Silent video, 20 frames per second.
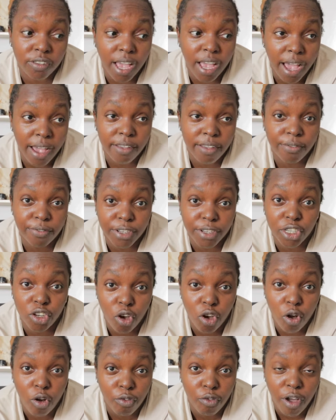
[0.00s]
is a
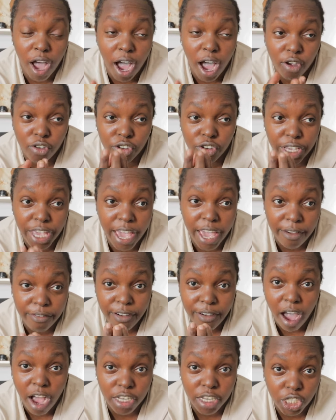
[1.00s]
video of how to get
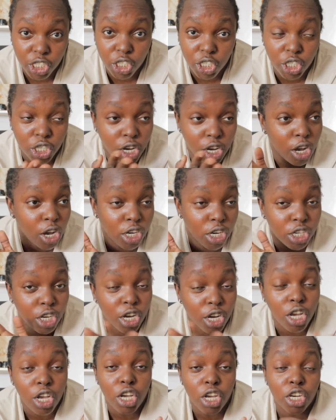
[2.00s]
fat. Don't,
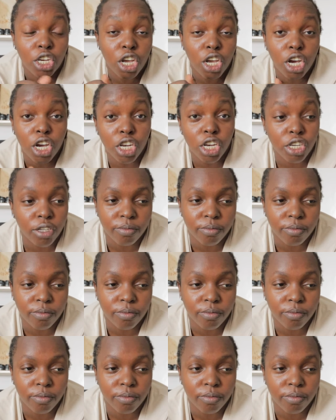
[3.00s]
don't, don't.